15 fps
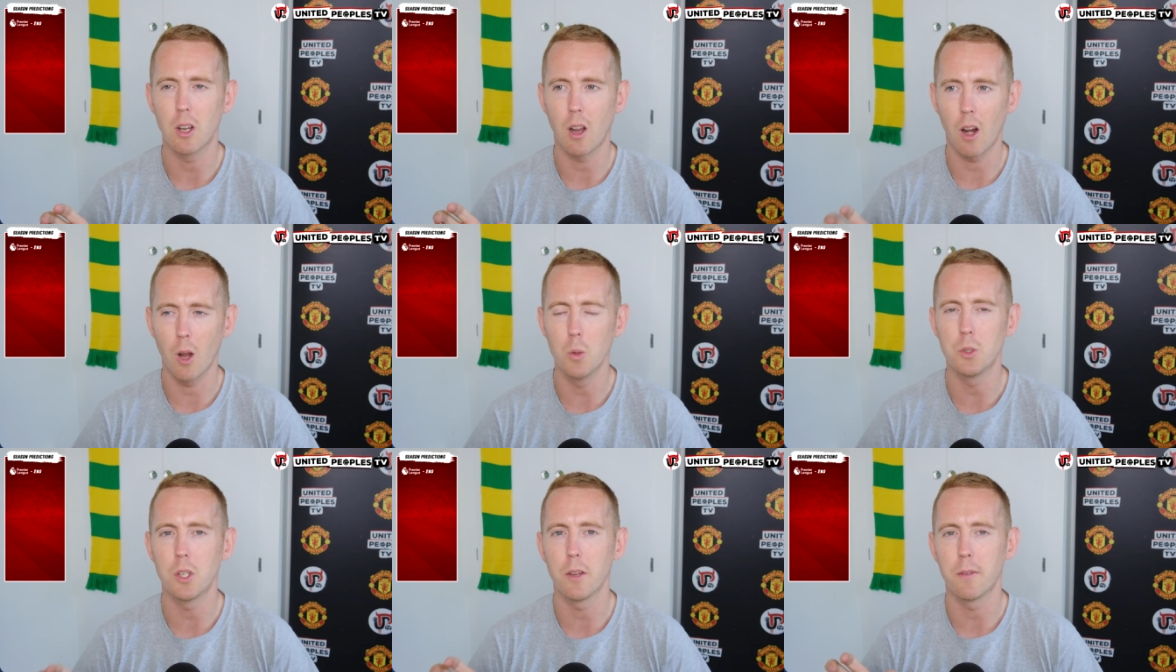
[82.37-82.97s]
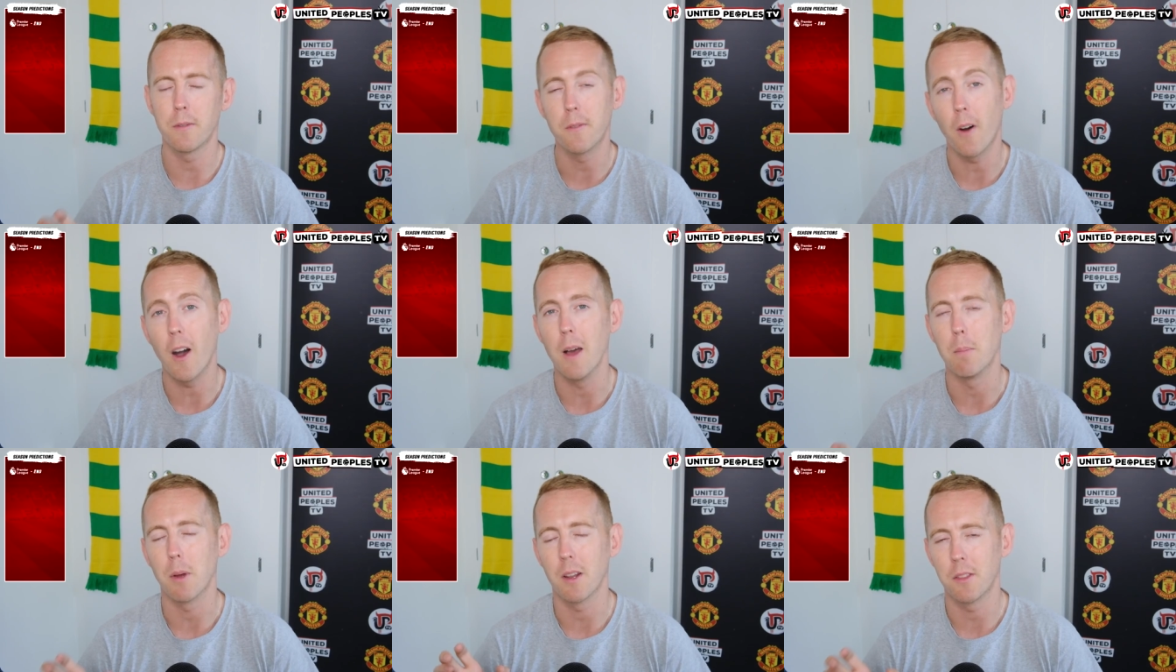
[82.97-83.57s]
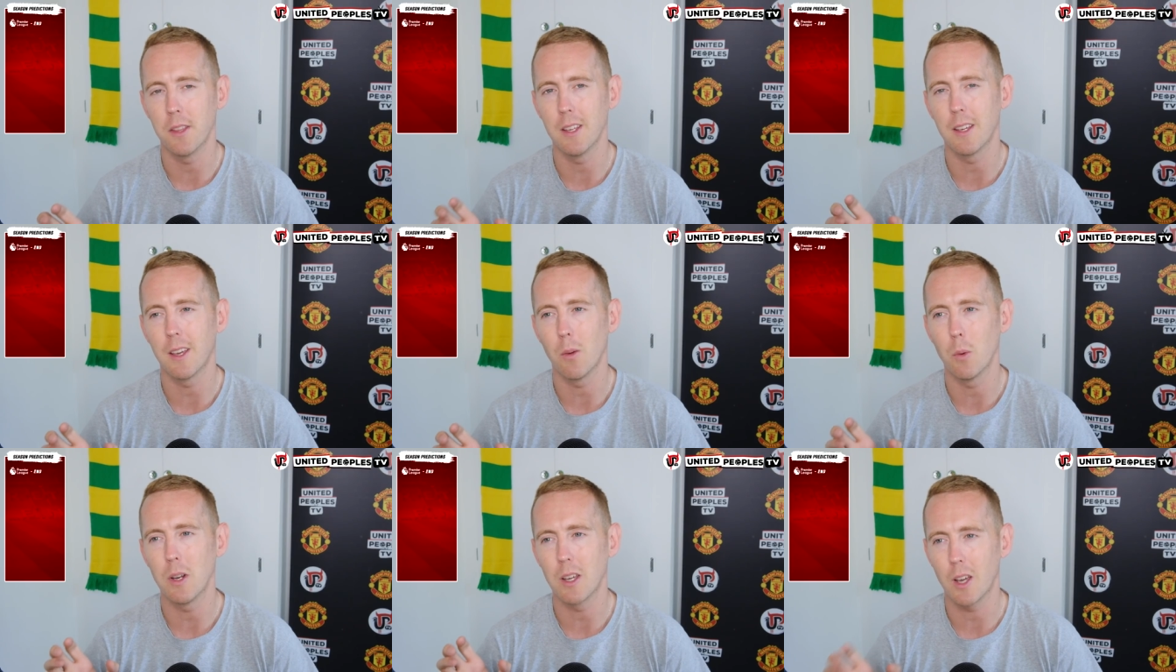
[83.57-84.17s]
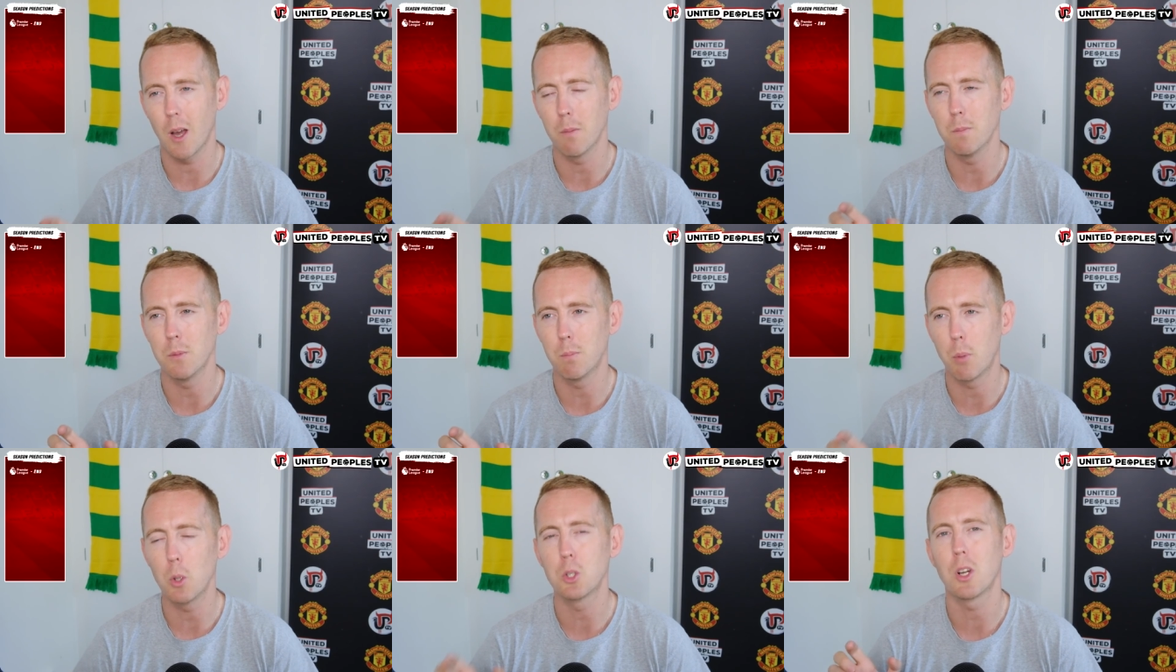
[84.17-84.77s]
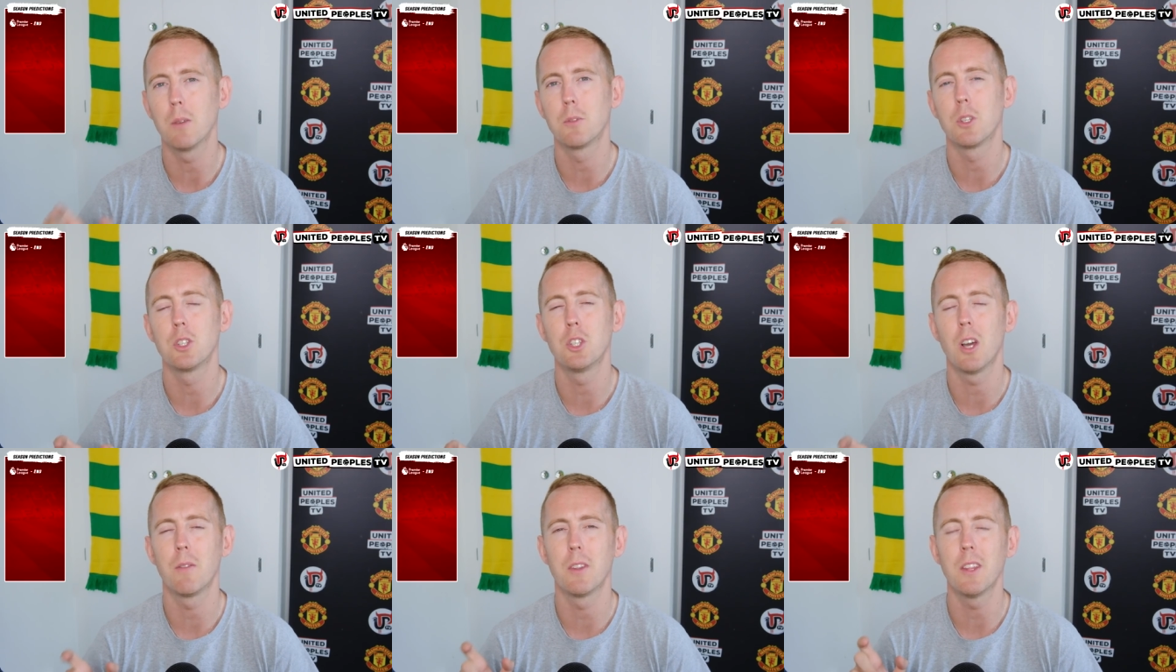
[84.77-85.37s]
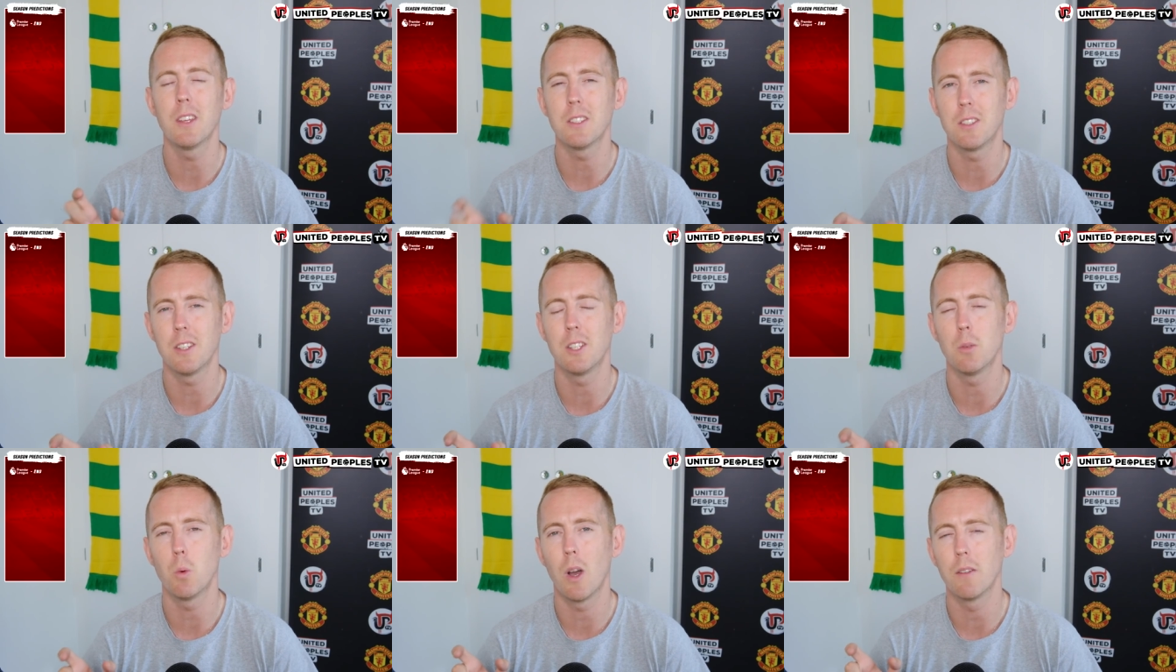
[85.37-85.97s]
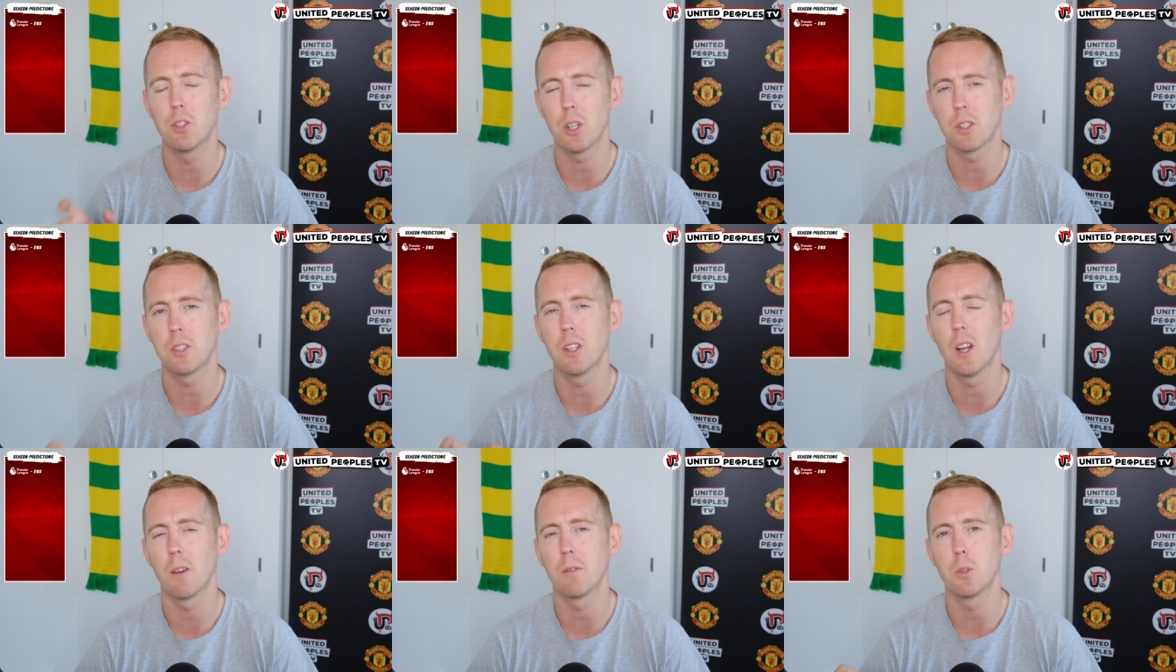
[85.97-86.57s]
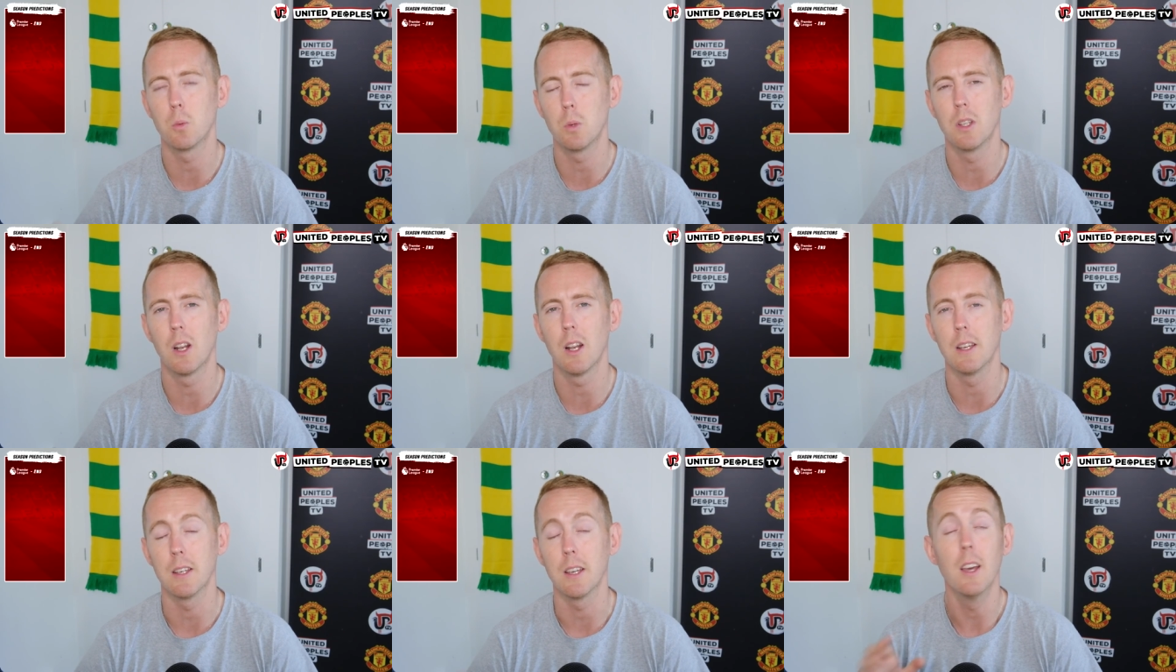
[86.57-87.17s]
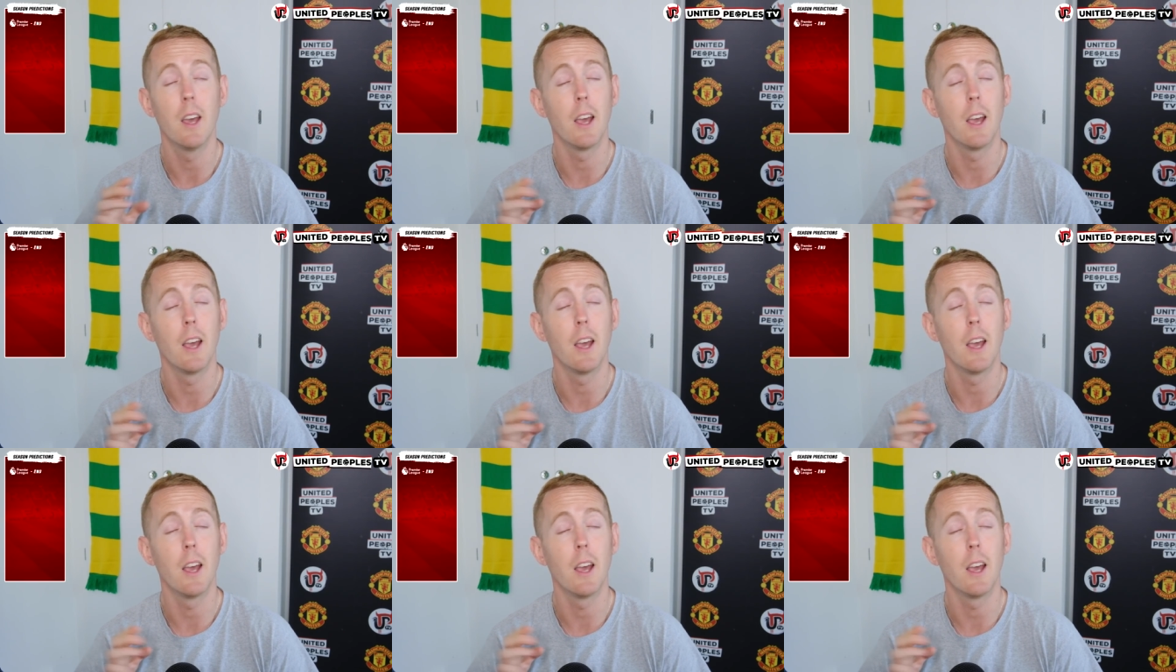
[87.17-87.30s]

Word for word: closer fight. But I think when it comes push comes to shove, I think City will have just enough to win the league.